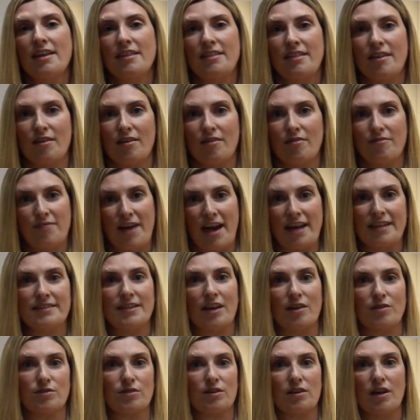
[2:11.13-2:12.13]
the fat
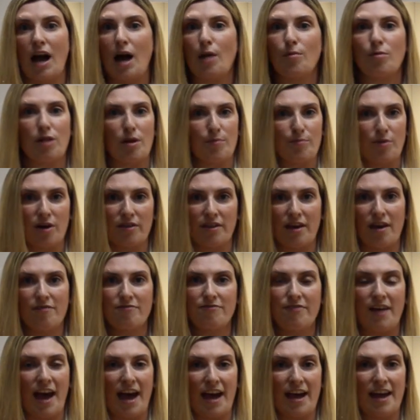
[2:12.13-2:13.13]
cells gobble up all
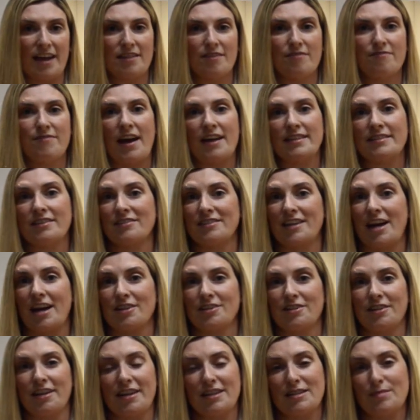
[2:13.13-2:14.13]
that fat and the fat cells
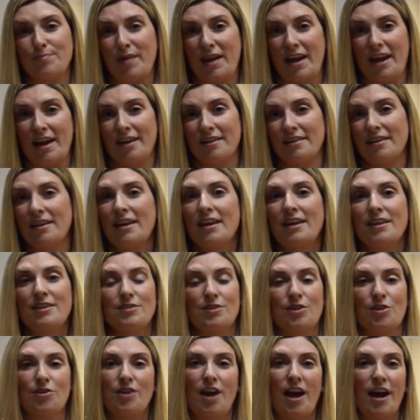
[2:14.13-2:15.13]
actually expand.
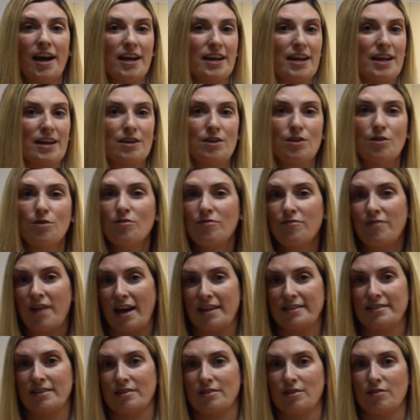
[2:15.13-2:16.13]
So you're not getting new
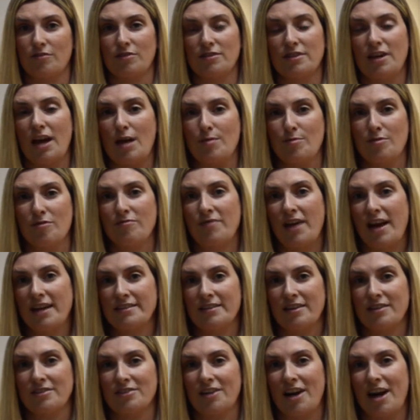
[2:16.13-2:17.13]
fat cells over time. Your fat
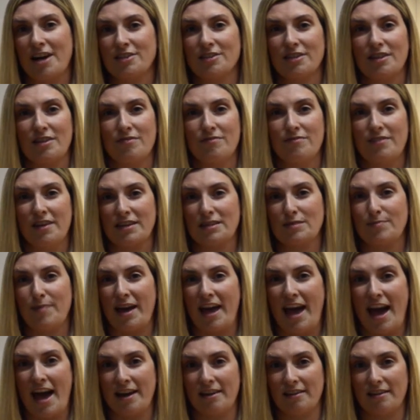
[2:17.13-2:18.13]
cells are actually fixed by
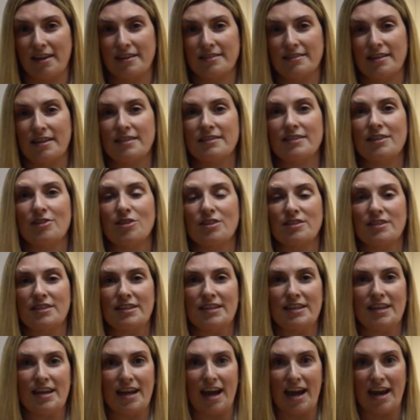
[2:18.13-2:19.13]
adolescence. They're just
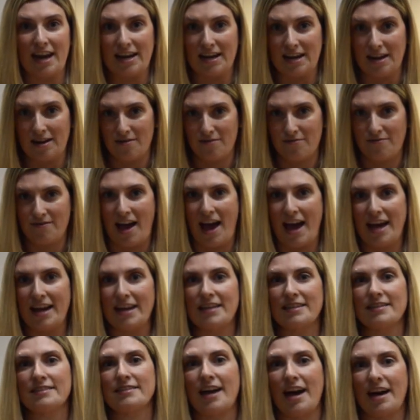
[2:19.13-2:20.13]
gaining fat
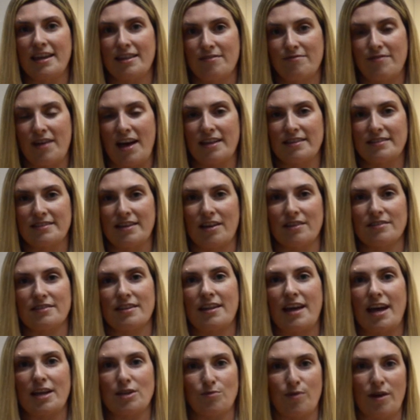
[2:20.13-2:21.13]
inside the fat cells,
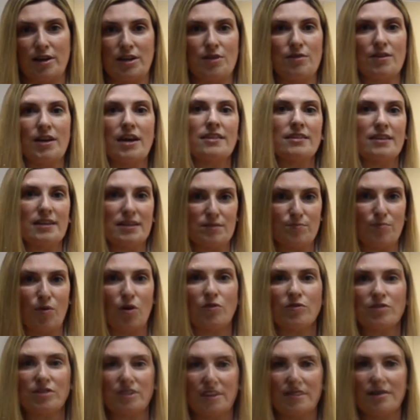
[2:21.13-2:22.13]
and that's why you get these
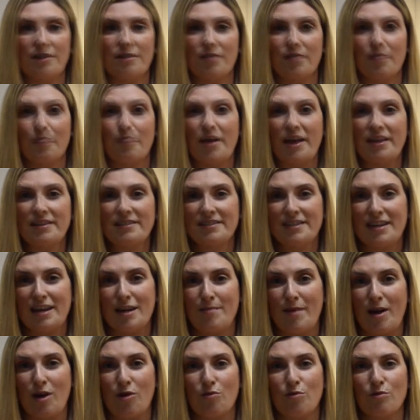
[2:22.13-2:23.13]
bulges. Yeah. The best thing
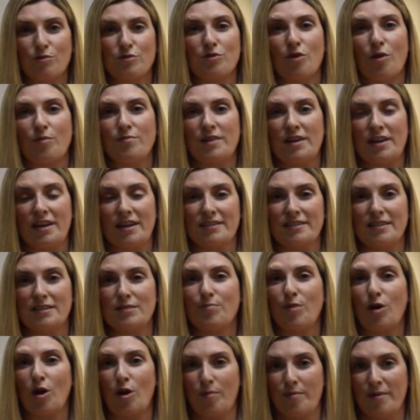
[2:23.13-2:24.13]
about CoolSculpting is it's
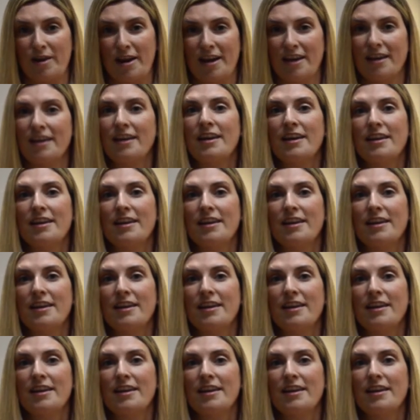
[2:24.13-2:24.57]
permanent.